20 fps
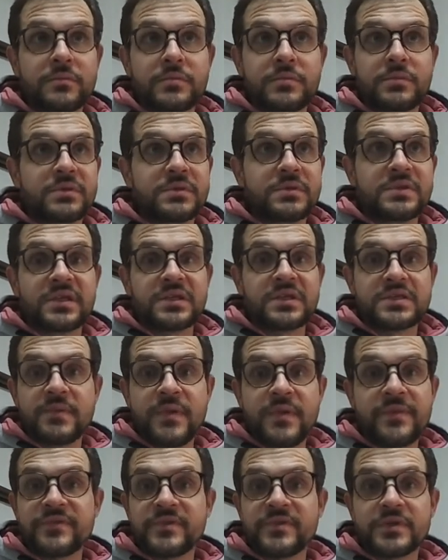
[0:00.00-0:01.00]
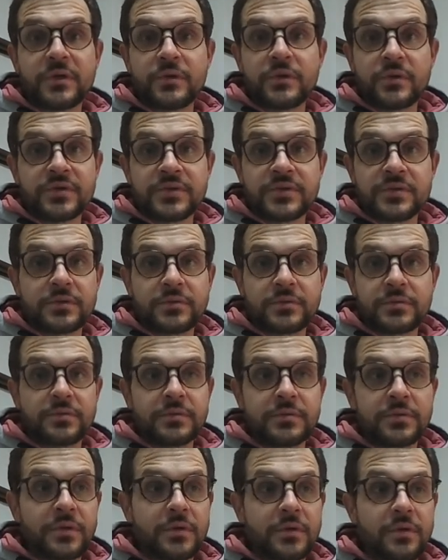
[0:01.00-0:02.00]
6 months ago or so,
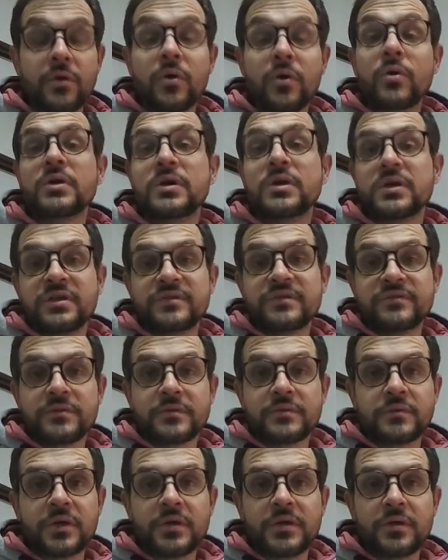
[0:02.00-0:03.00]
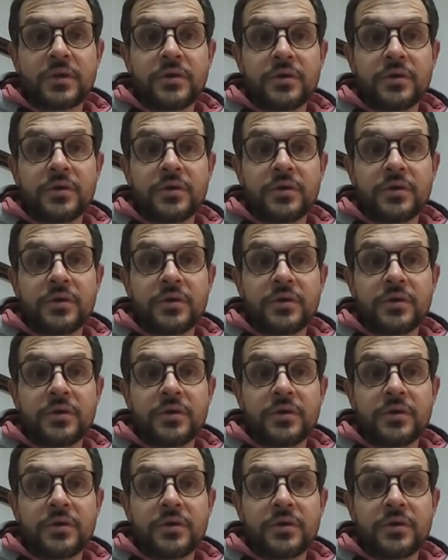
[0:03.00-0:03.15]
or longer even, in